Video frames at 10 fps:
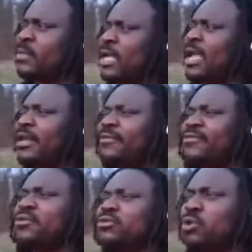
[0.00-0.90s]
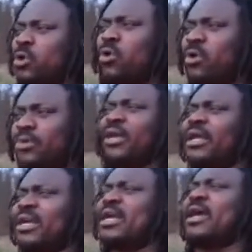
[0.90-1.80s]
And if you do
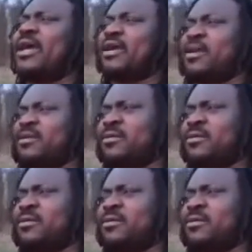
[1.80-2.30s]
really care,